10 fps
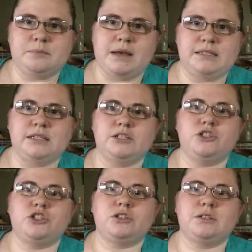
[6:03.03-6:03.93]

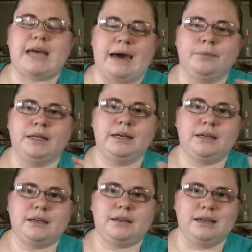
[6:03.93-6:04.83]
message tablet.
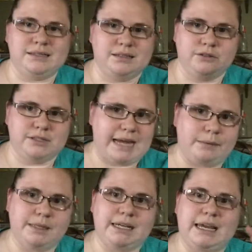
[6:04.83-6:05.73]
It's a little
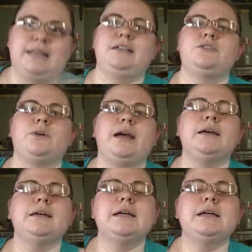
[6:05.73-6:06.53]
tablet candy toy.